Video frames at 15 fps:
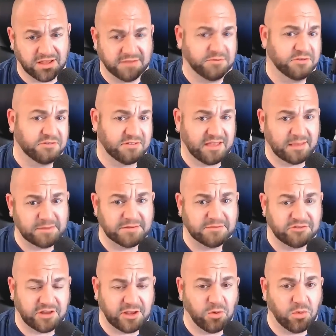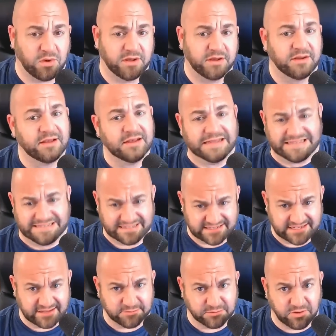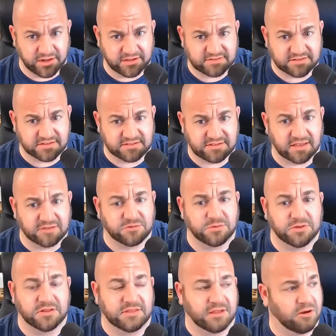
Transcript: I've used the MFJ one, didn't have great success with it.